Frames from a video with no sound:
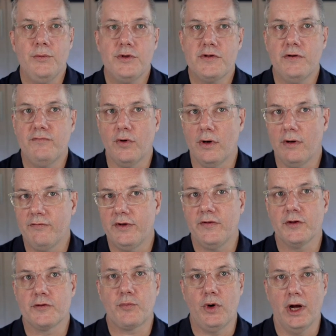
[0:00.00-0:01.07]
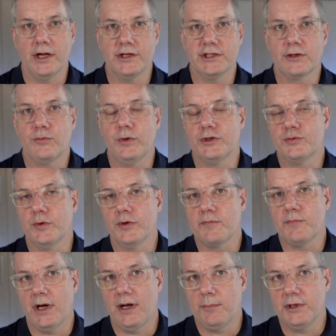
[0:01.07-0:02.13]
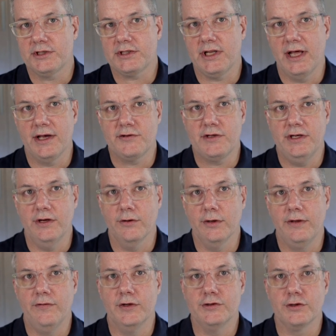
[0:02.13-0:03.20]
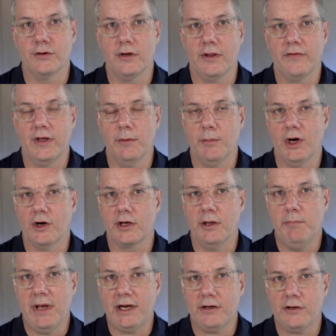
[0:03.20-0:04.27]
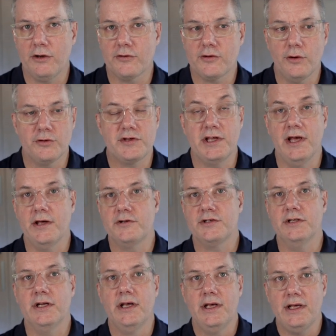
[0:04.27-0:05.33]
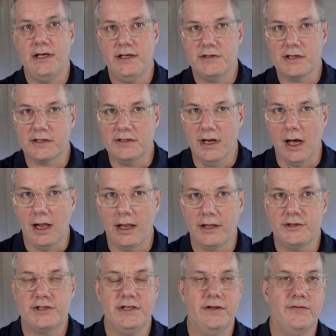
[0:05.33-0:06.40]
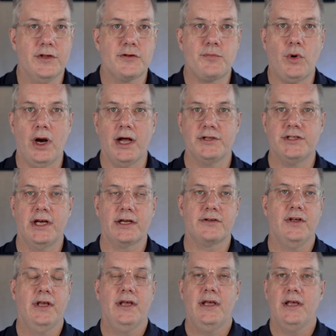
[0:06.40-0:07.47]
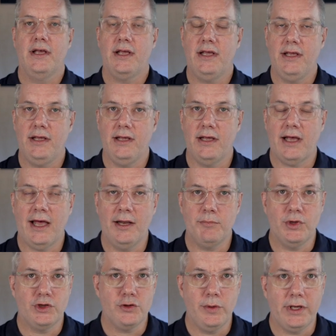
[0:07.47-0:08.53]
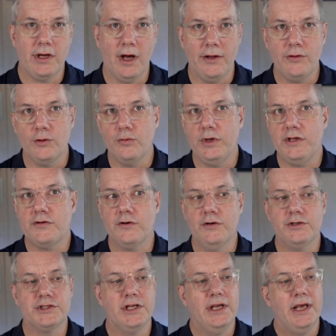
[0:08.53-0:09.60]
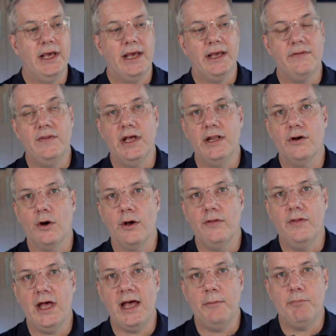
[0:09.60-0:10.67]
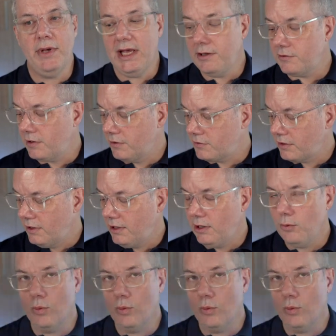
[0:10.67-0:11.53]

was involved in this project, which was published last year in the Journal of the American Medical Association. He's acknowledged in this project. He had been doing other research, and then on that basis, he